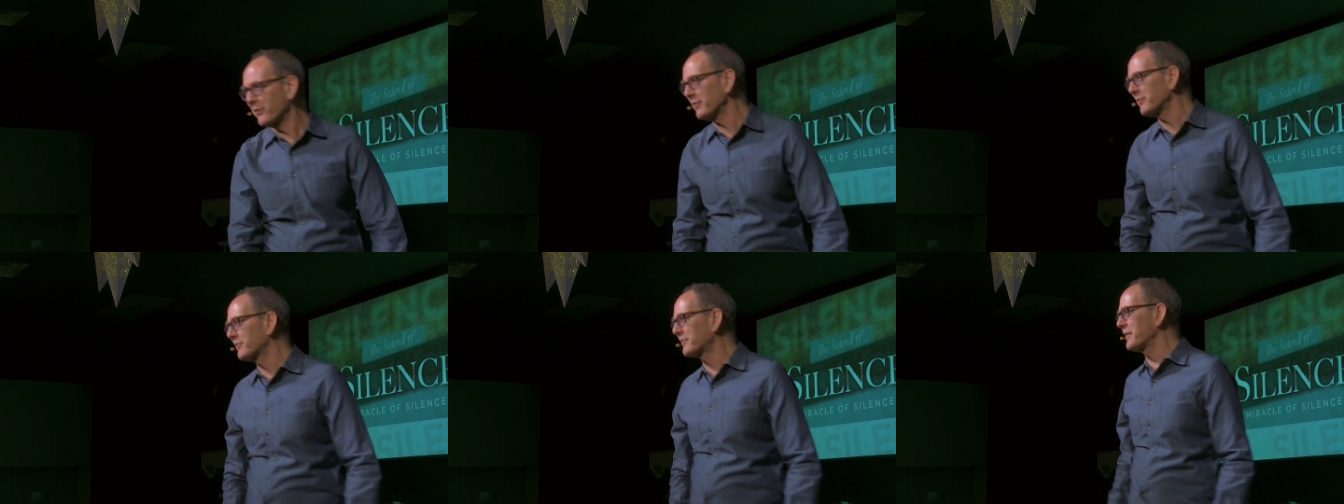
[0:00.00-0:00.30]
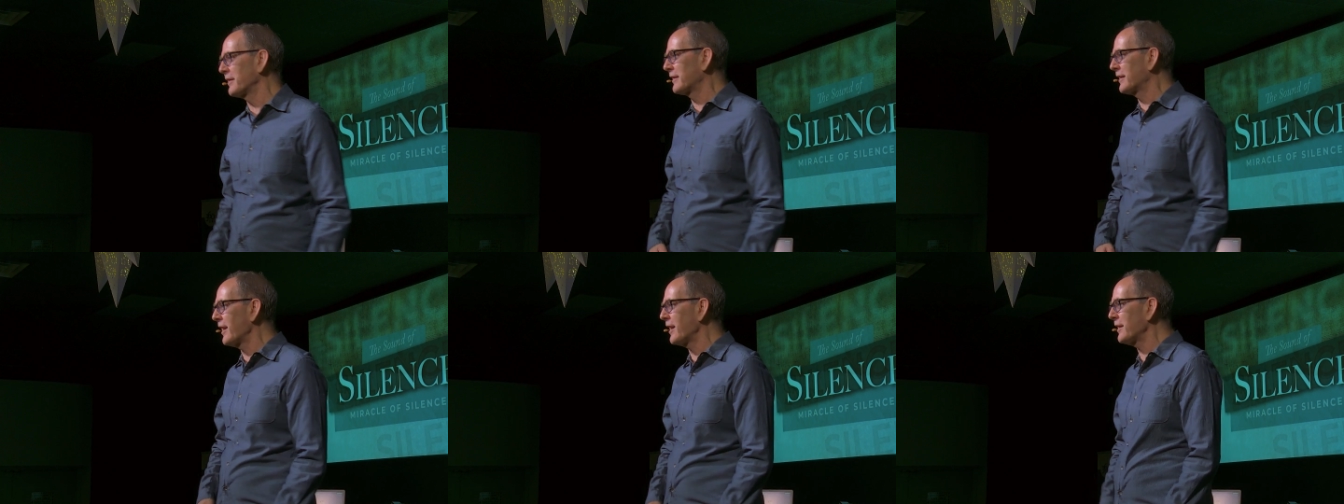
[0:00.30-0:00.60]
he's
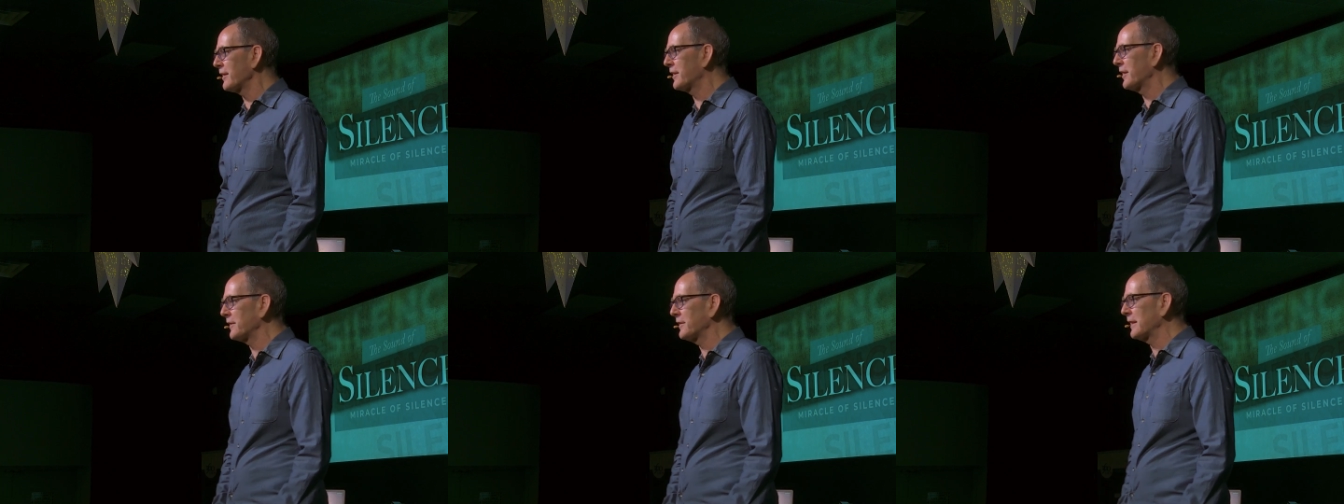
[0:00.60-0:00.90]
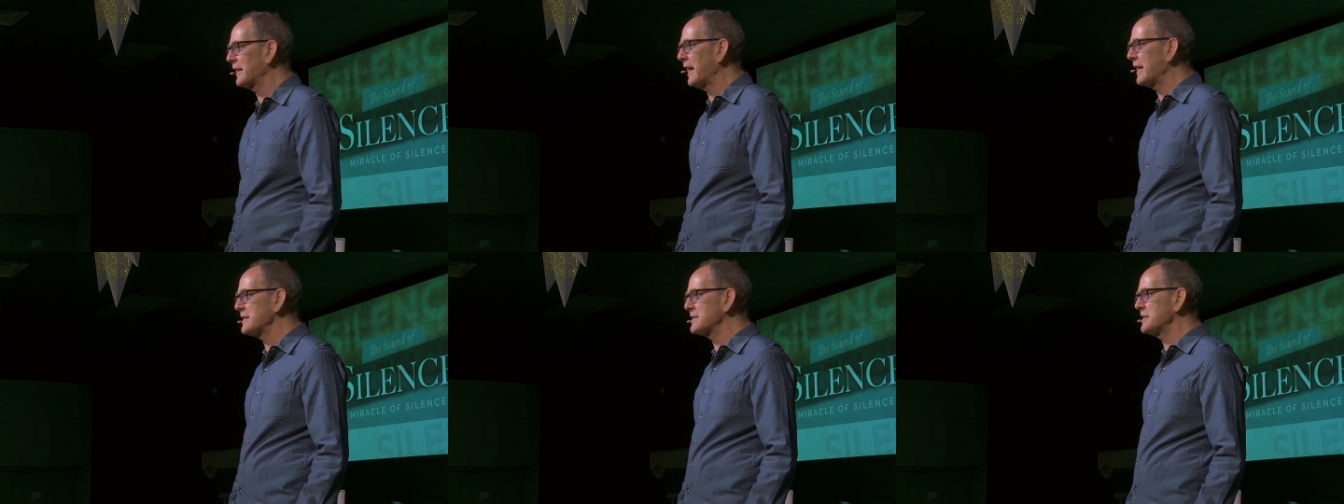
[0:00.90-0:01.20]
to cut the
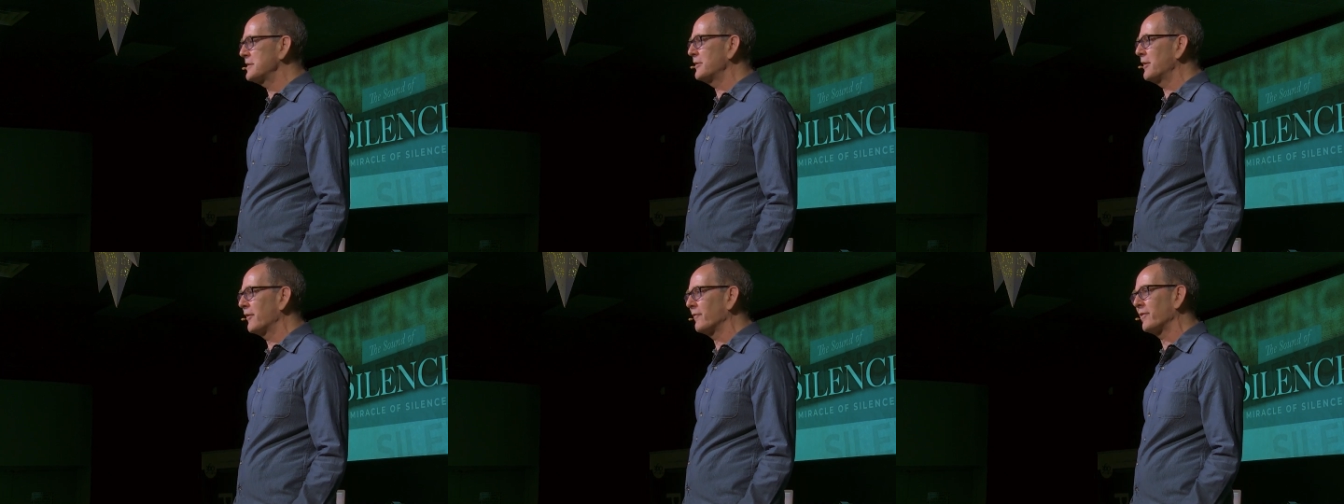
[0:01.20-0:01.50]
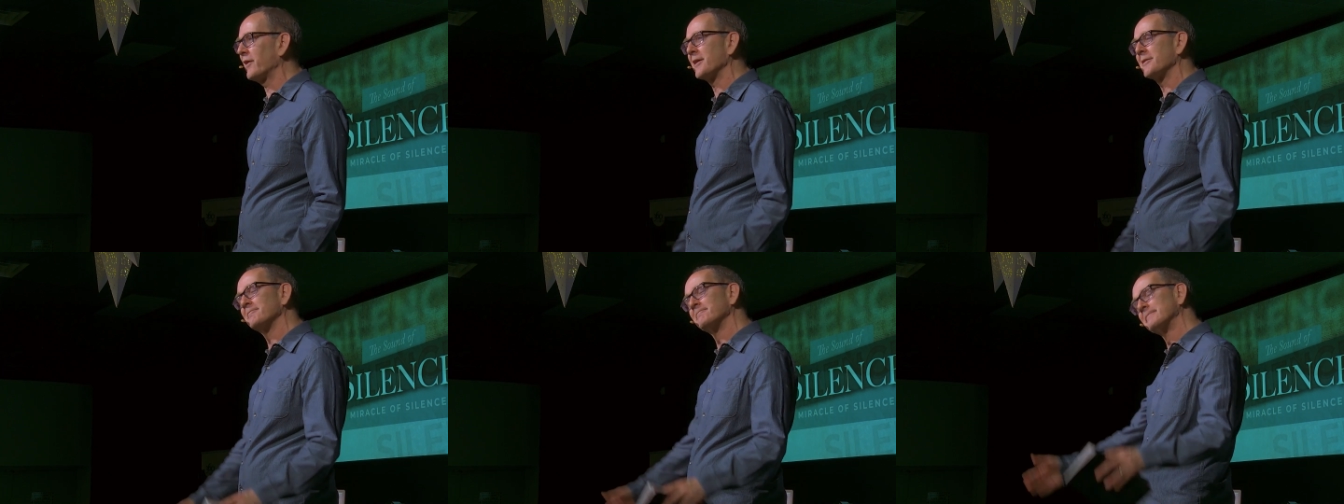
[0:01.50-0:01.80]
guy's ear off.
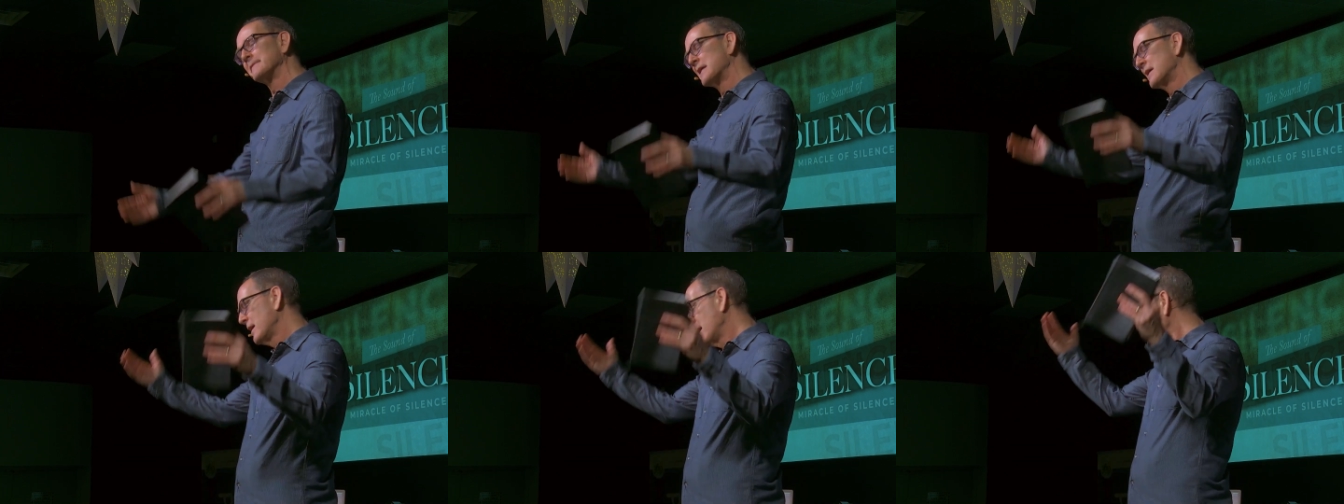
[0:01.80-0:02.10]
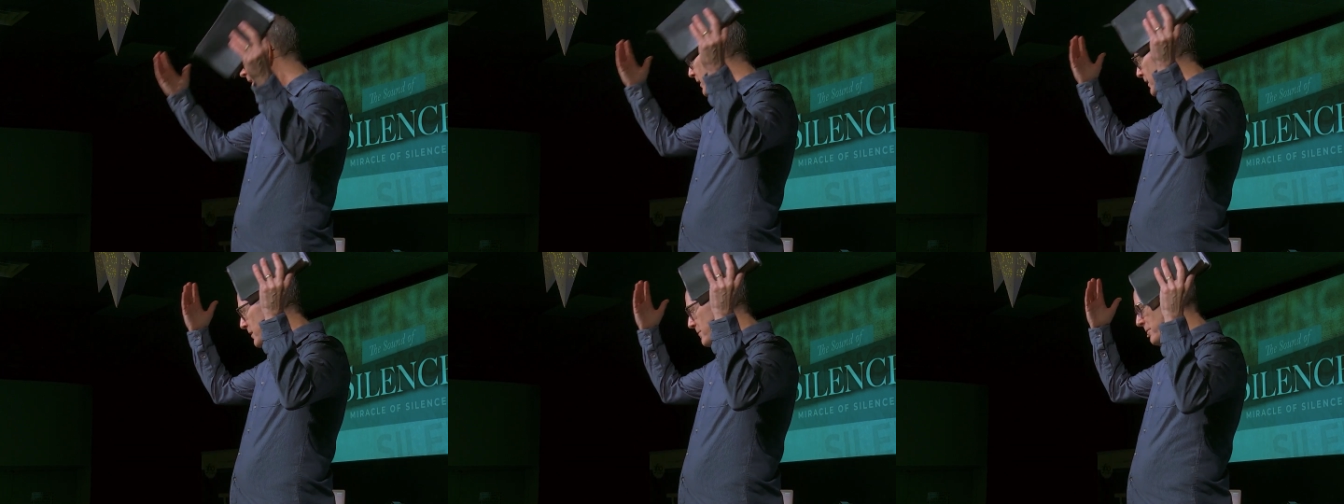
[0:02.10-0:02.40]
Like,
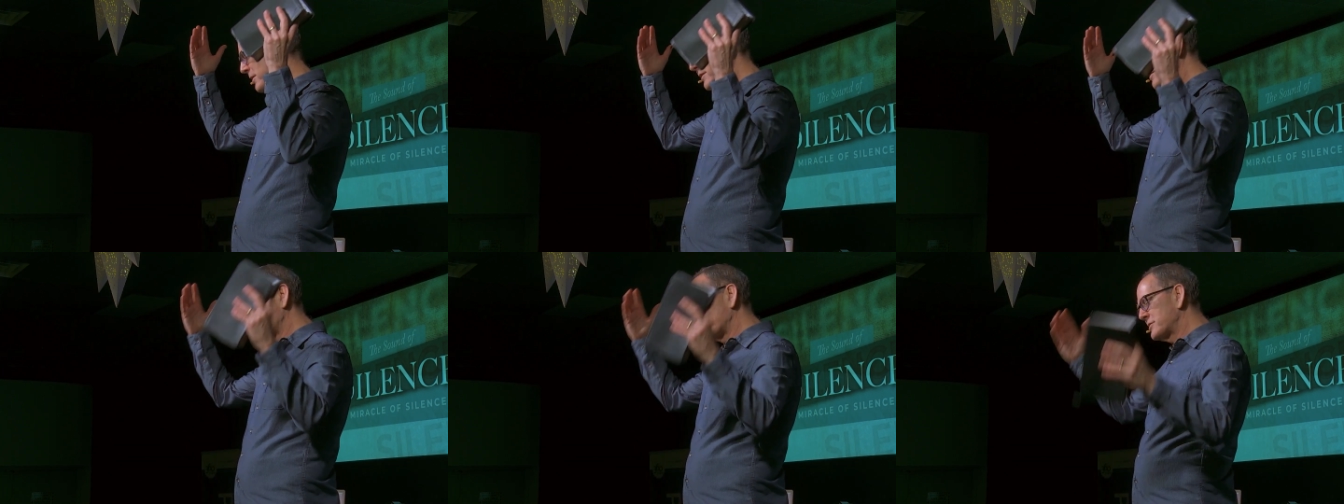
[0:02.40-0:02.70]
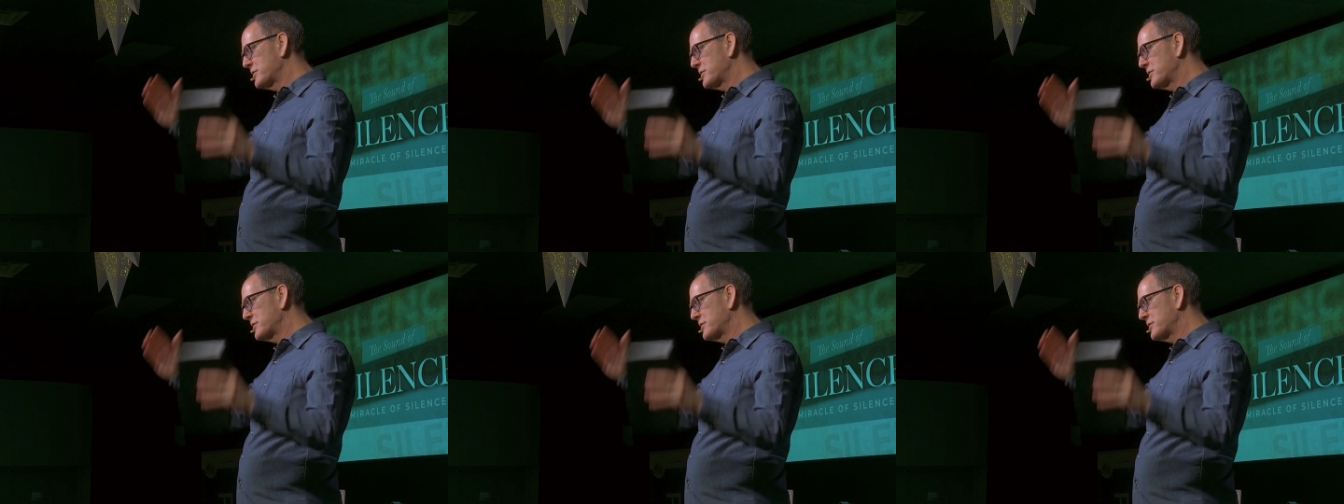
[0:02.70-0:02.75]
you must.